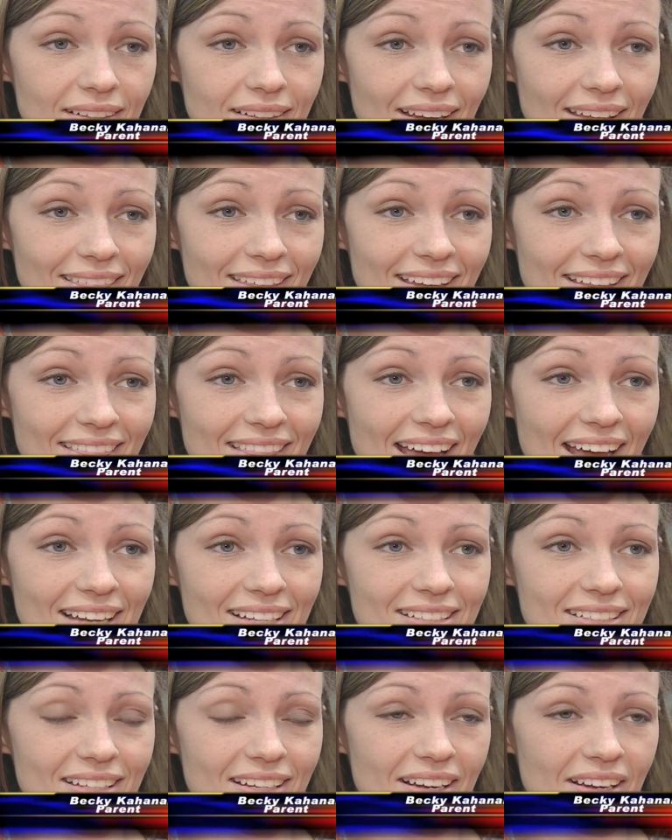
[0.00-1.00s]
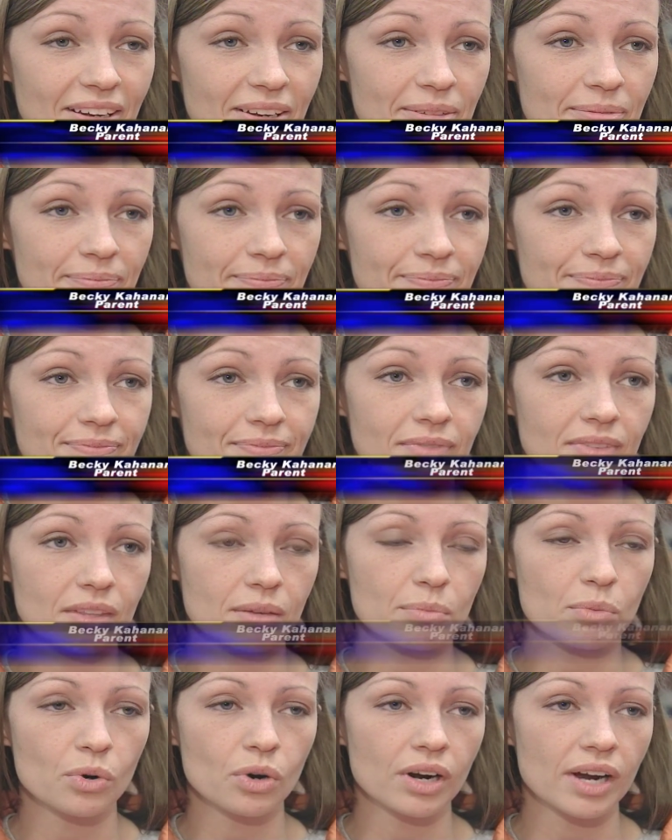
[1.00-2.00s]
I think that um,
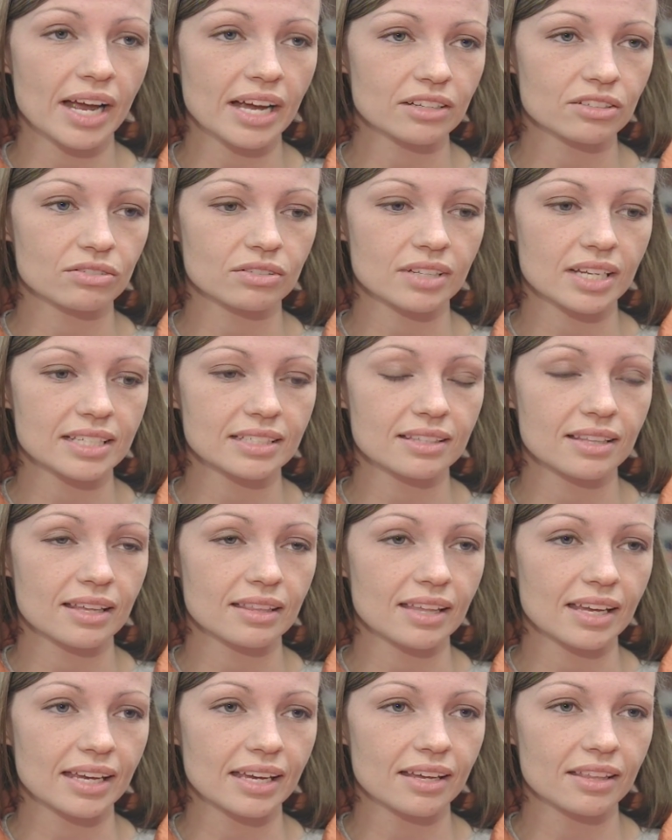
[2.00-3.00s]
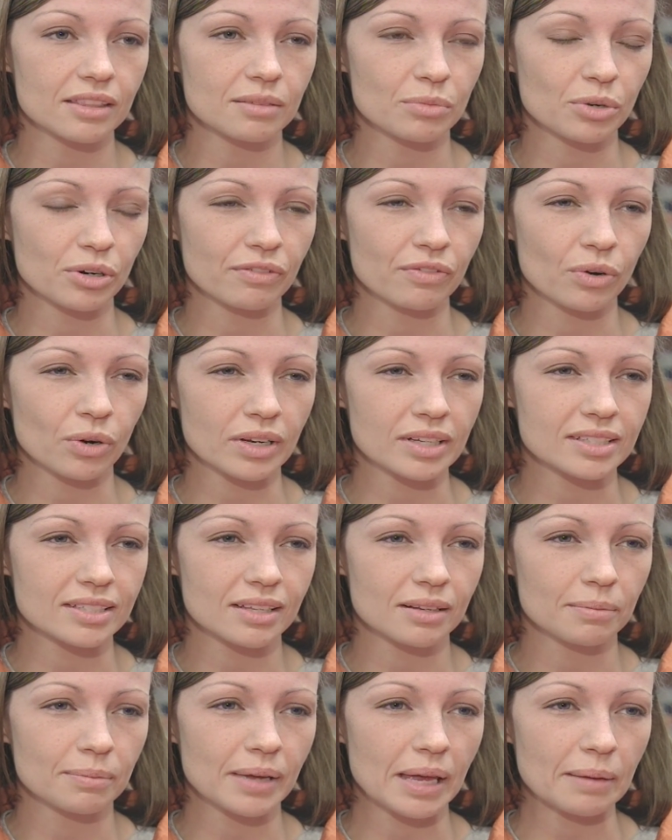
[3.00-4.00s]
the more exercise that they get, the more focus
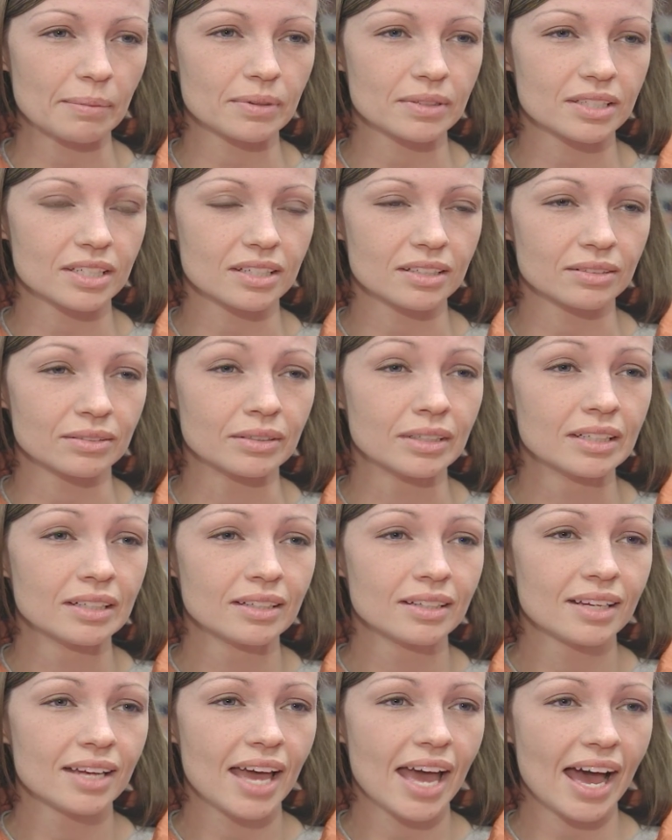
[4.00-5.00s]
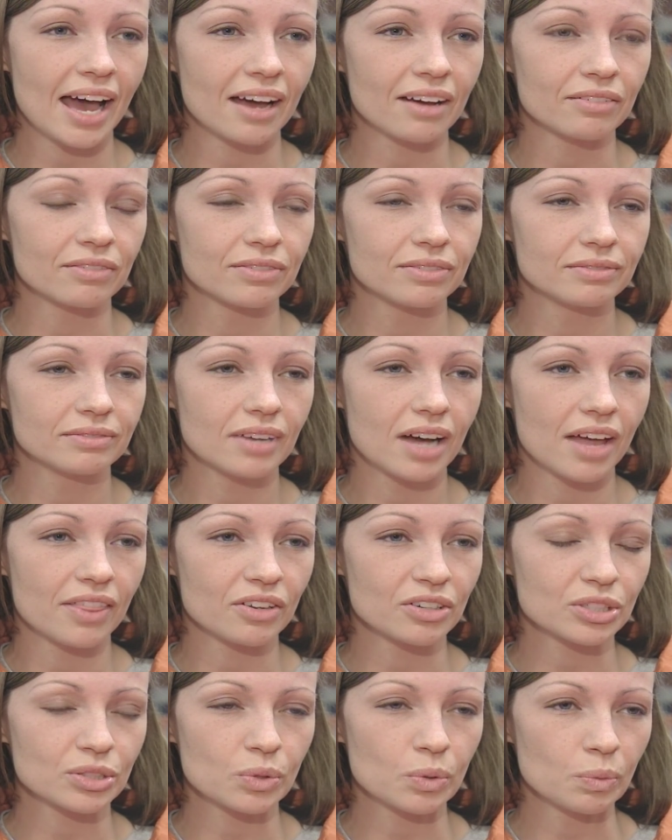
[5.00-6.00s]
they'll be able to have on
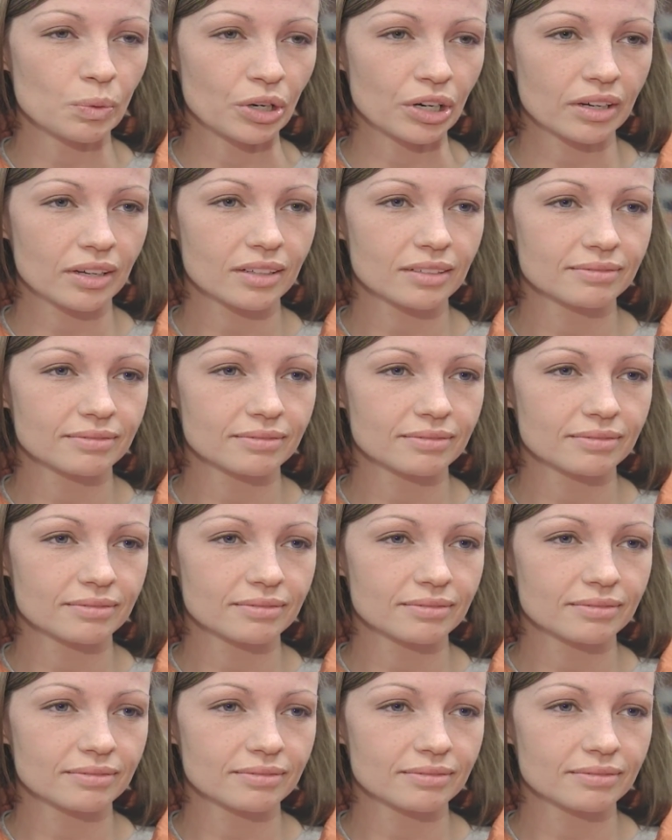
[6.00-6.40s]
their schoolwork.